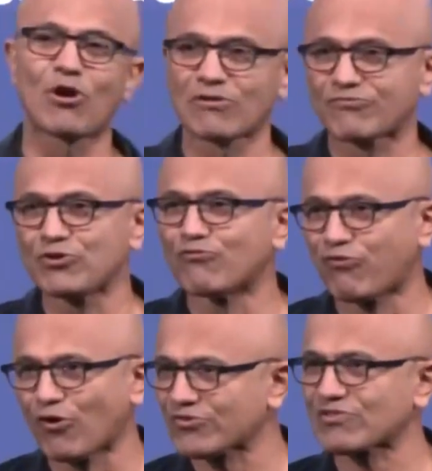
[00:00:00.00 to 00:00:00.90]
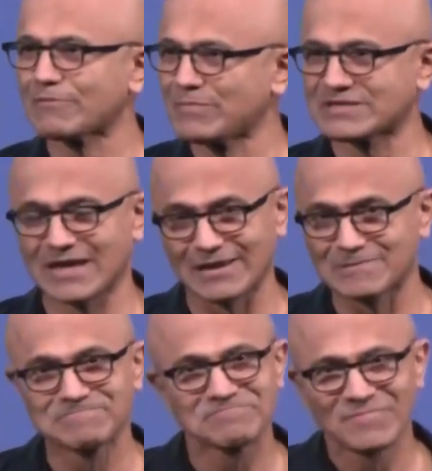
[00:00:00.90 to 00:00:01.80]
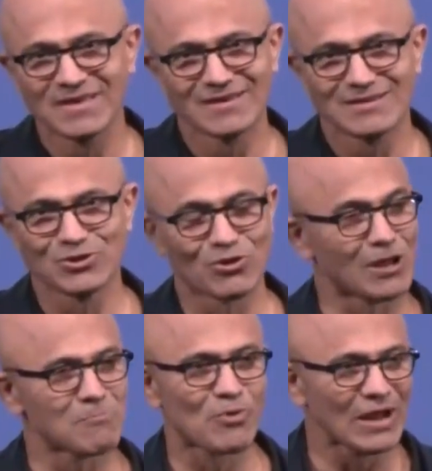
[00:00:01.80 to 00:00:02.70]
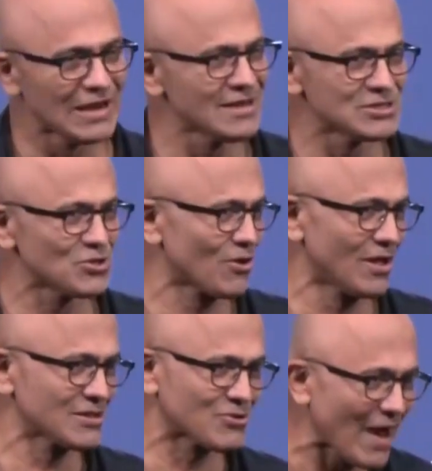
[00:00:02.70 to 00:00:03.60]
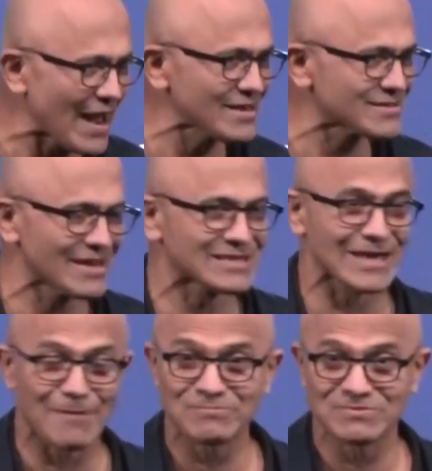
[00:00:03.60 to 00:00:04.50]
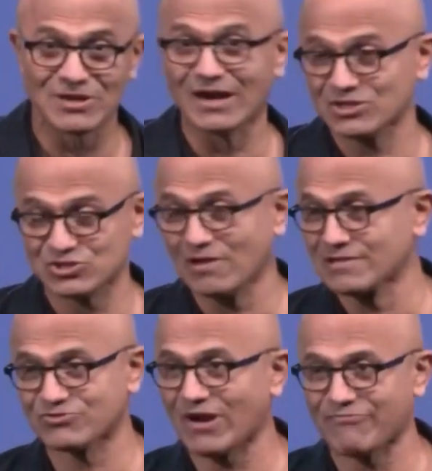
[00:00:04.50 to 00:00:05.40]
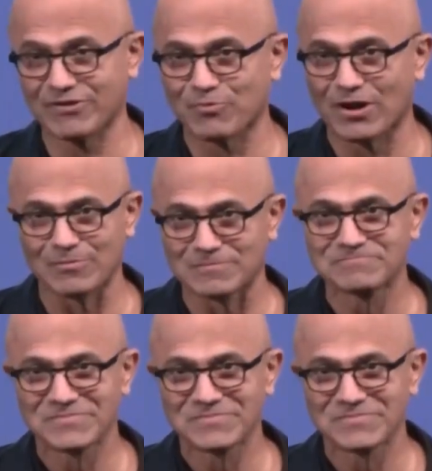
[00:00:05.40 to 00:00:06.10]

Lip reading: all of you folks, let me tell you. You're all brilliant, you're all great, except you got to solve the traffic problem.